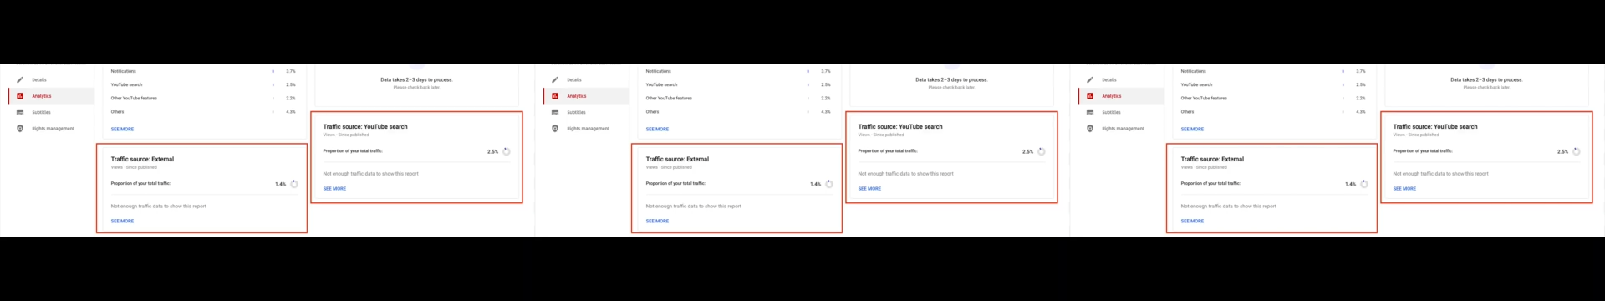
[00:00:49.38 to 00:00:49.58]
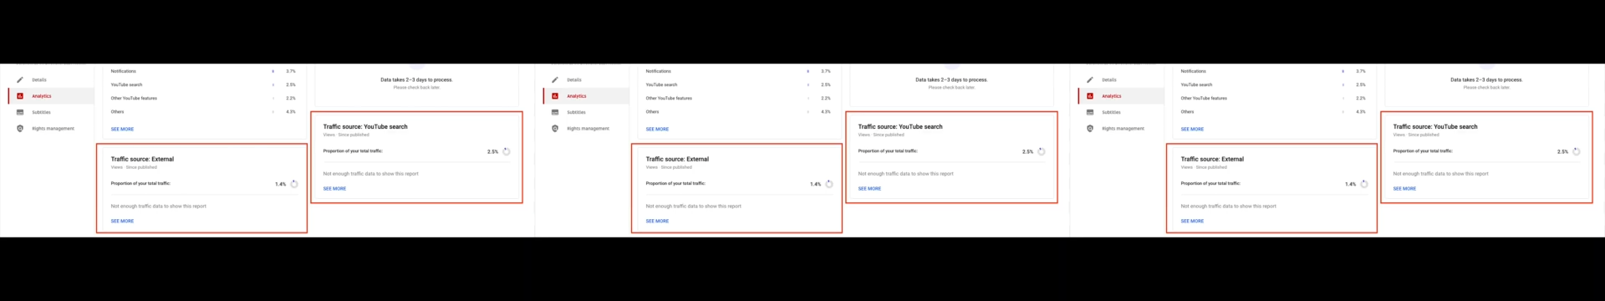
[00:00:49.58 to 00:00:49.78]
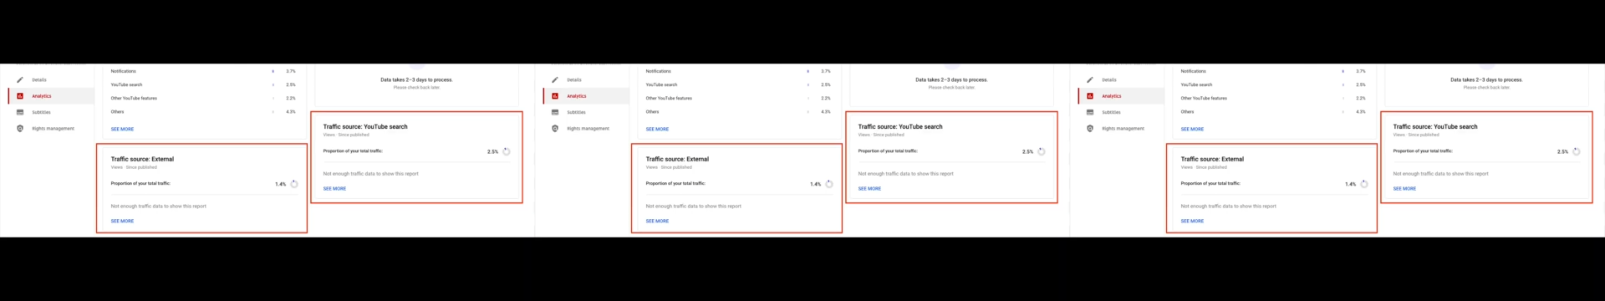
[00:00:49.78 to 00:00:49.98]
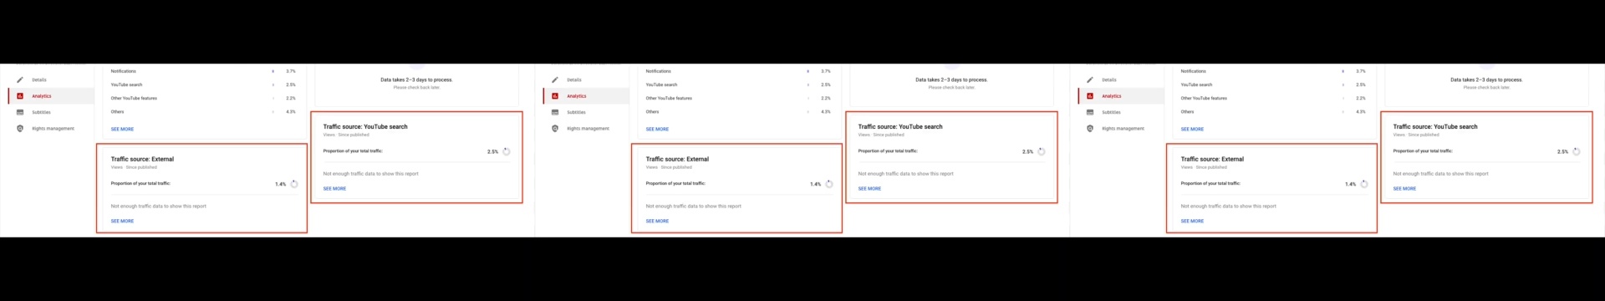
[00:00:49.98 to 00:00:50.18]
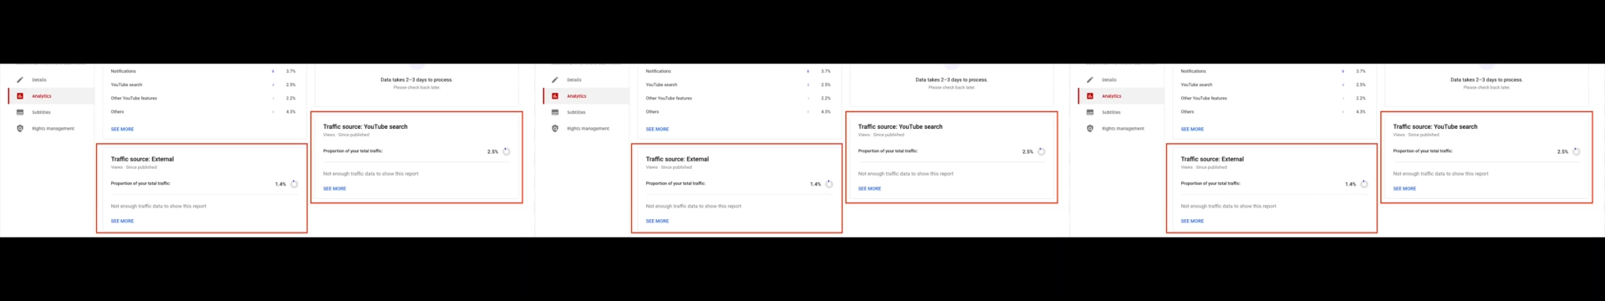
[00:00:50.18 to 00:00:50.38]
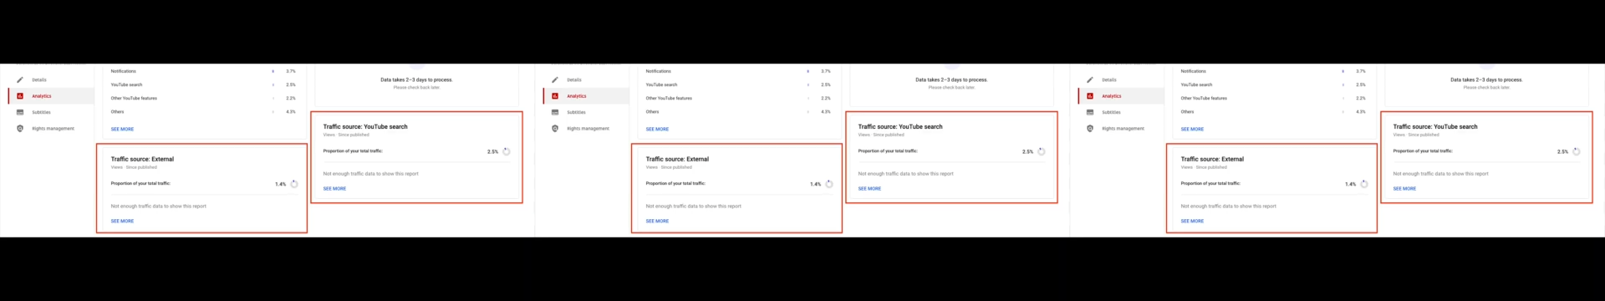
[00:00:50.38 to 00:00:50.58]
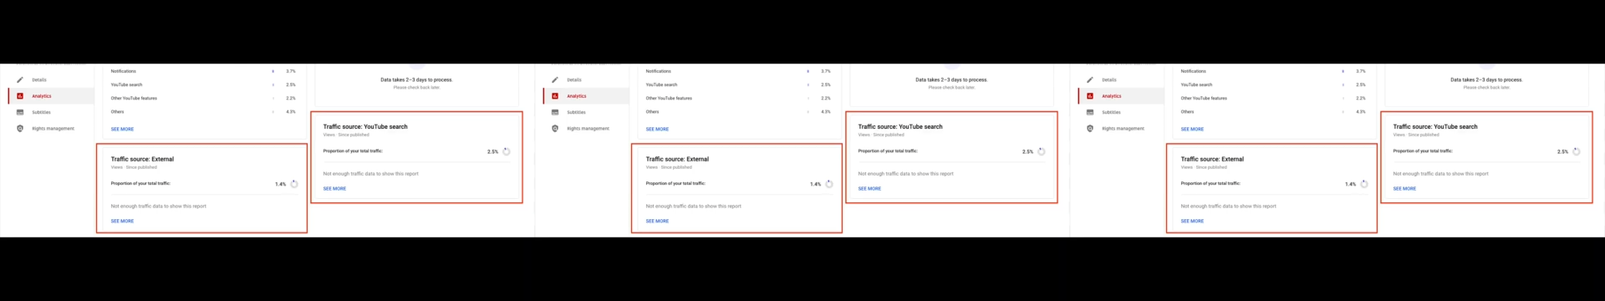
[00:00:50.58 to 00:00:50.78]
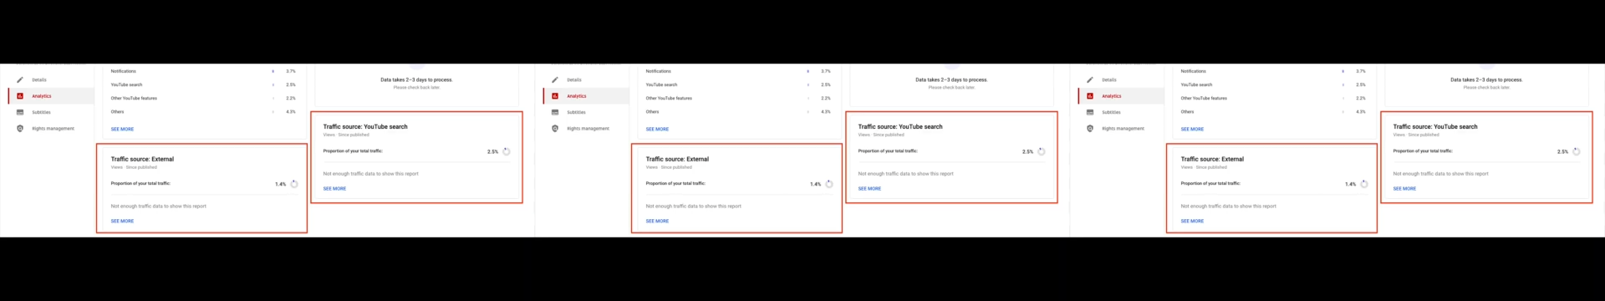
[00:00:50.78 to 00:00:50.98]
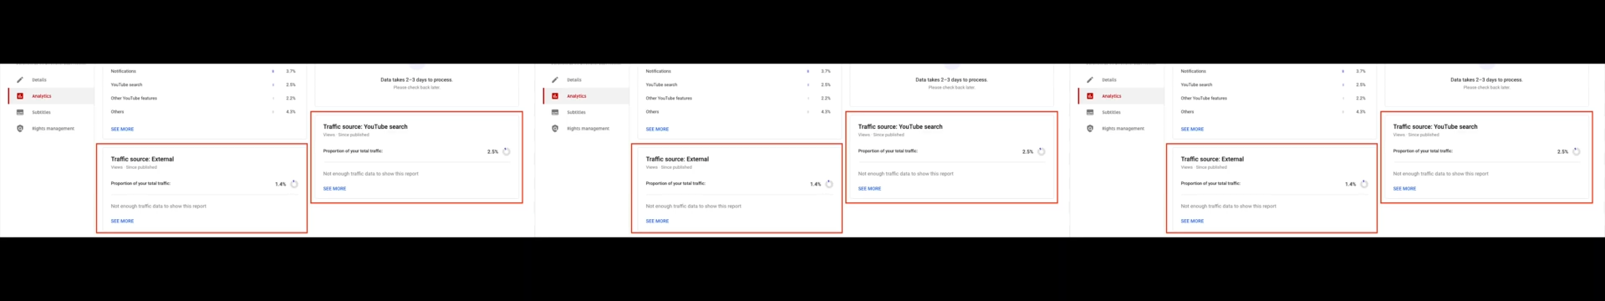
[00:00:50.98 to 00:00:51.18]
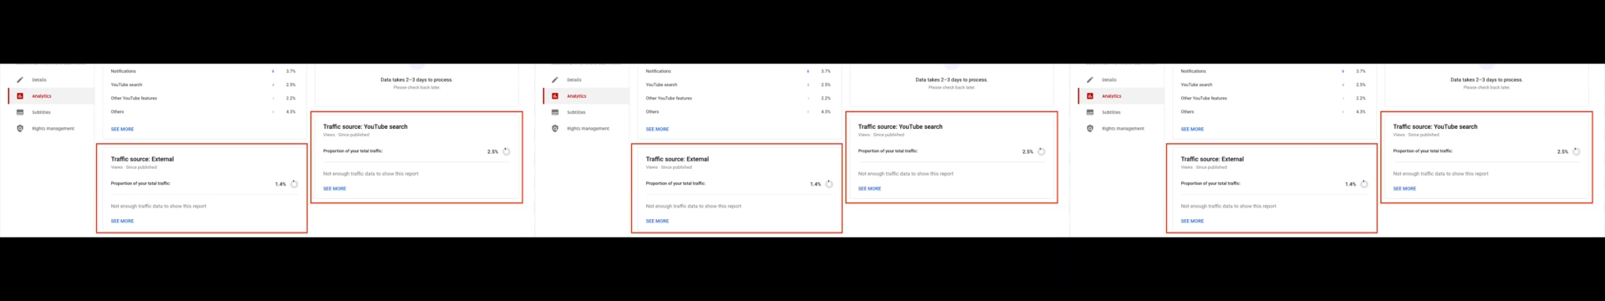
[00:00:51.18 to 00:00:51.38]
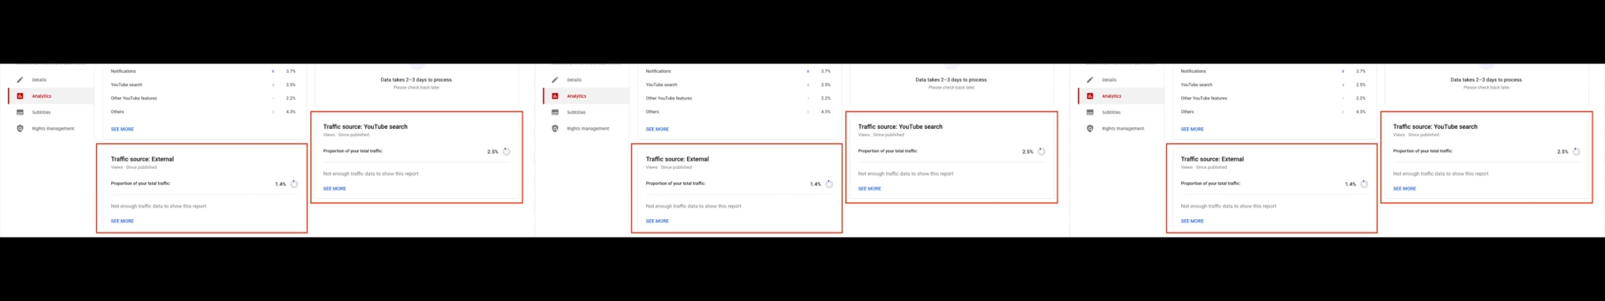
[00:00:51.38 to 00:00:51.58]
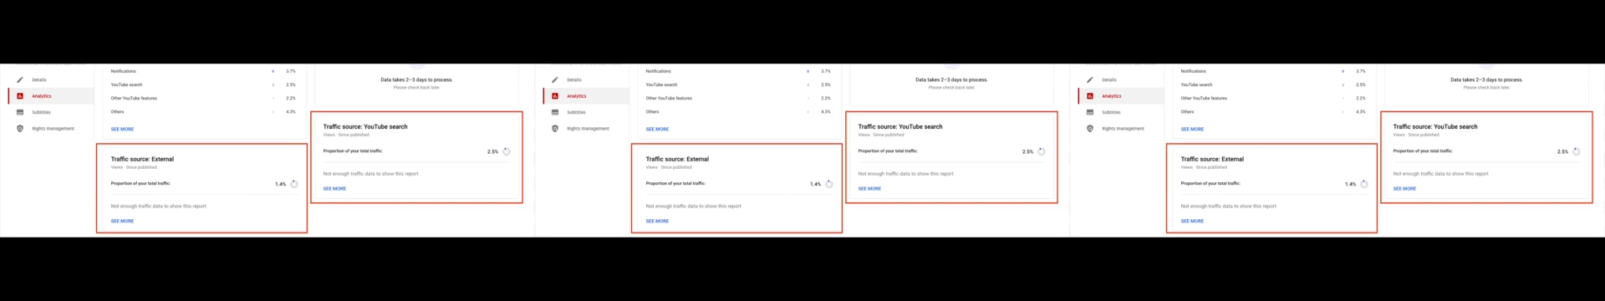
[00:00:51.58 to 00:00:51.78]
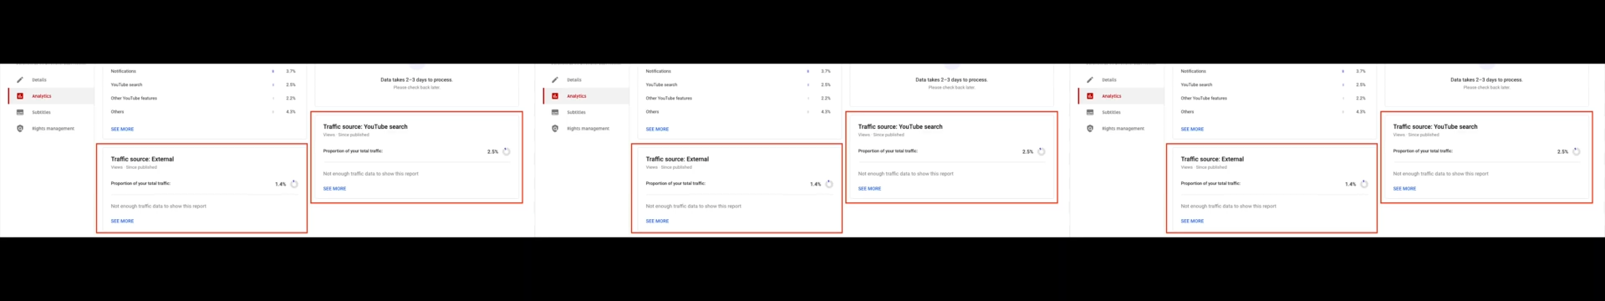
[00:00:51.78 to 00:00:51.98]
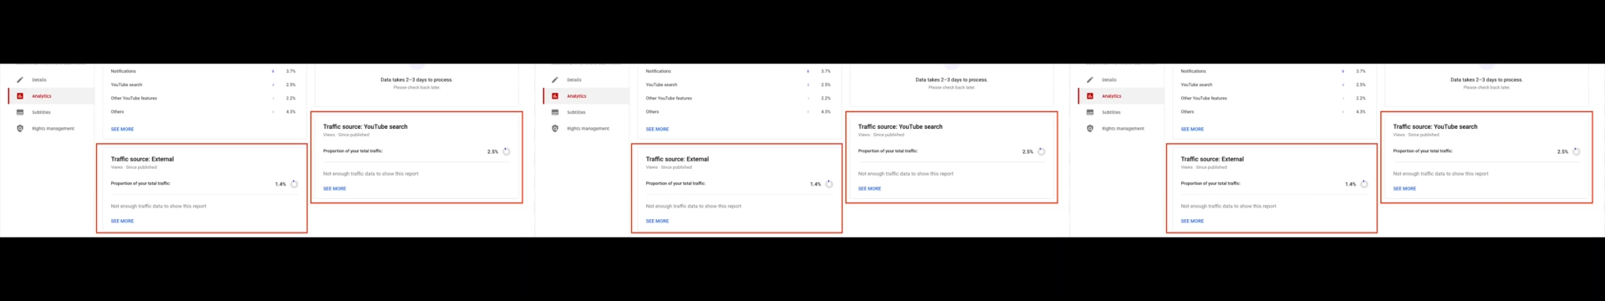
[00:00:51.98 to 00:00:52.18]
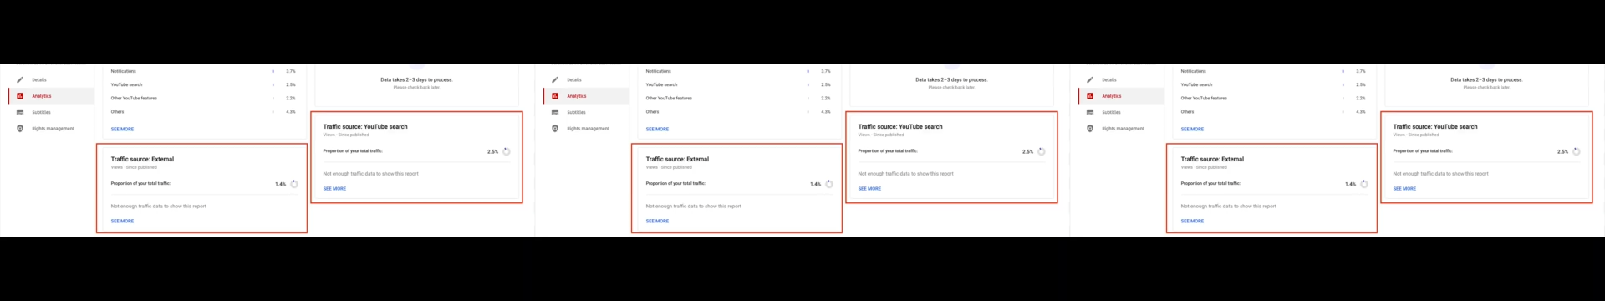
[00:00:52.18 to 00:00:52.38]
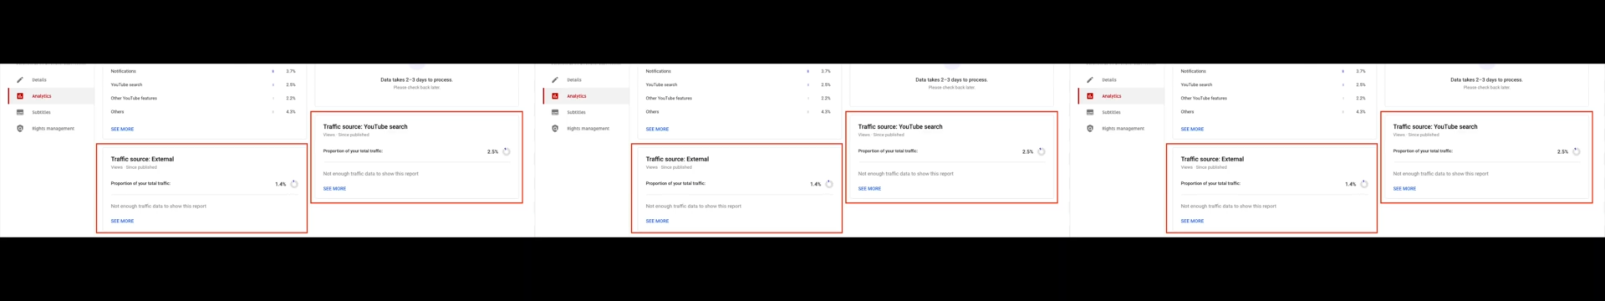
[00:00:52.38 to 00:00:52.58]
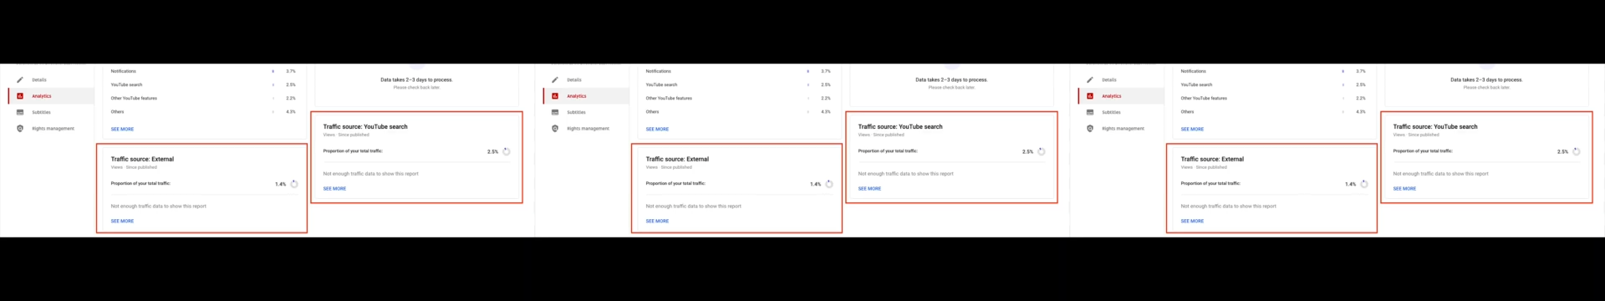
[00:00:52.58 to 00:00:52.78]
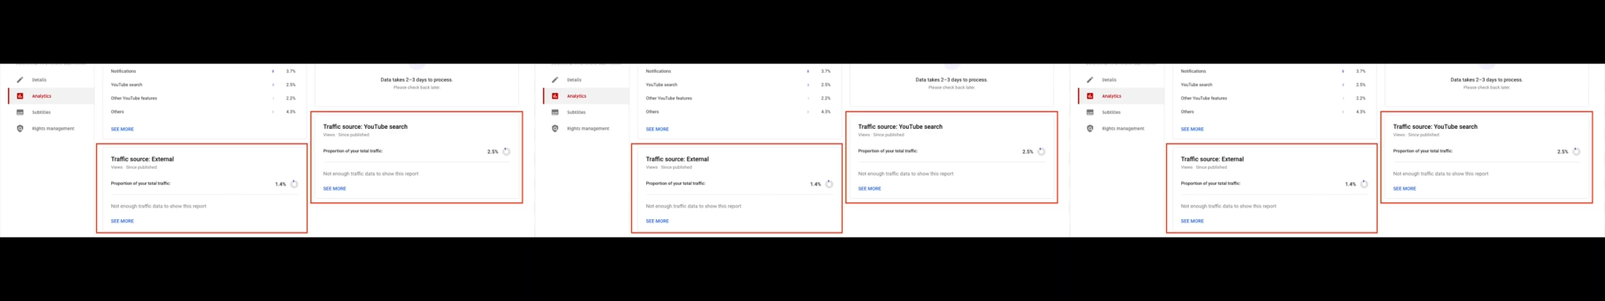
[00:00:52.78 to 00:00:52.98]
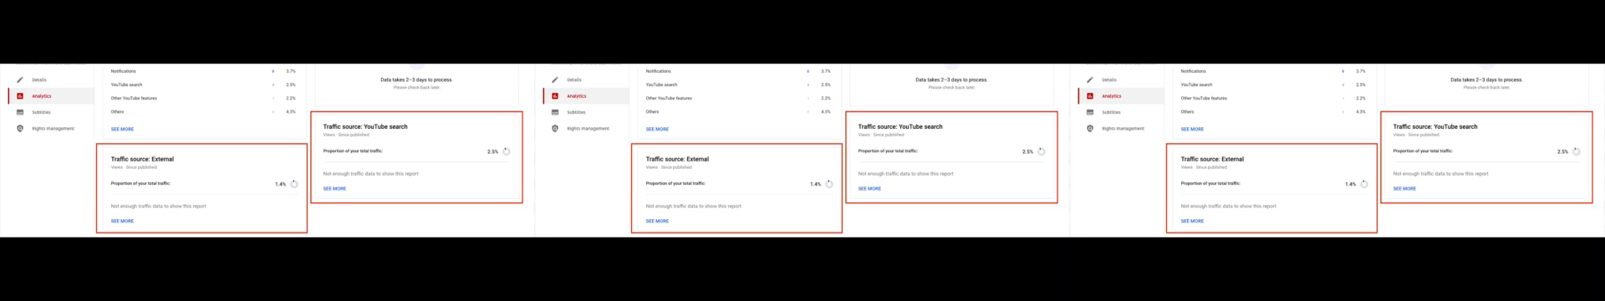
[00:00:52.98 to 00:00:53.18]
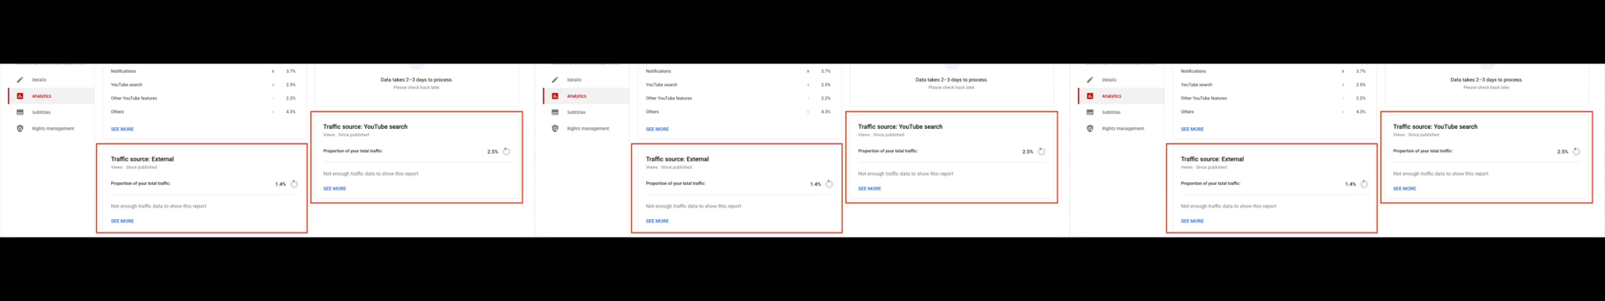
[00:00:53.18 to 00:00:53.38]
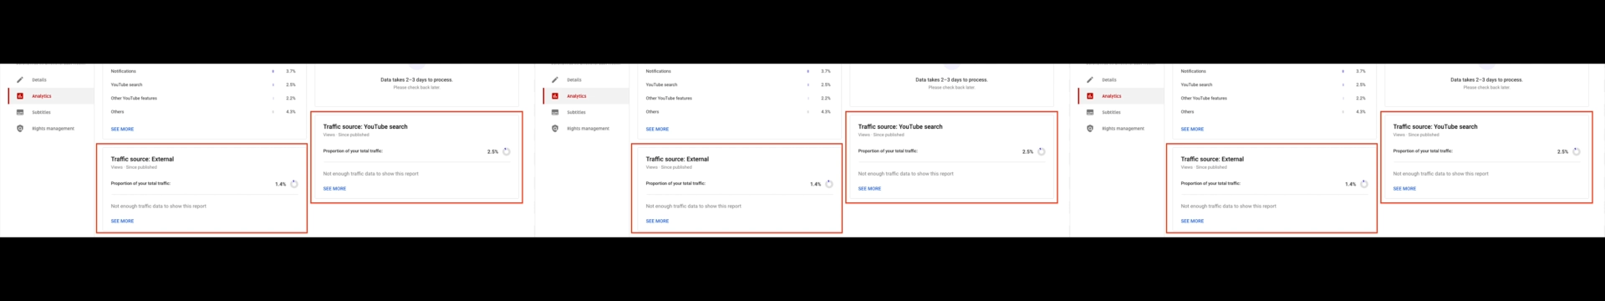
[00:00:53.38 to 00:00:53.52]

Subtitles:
[unreadable: no face in view]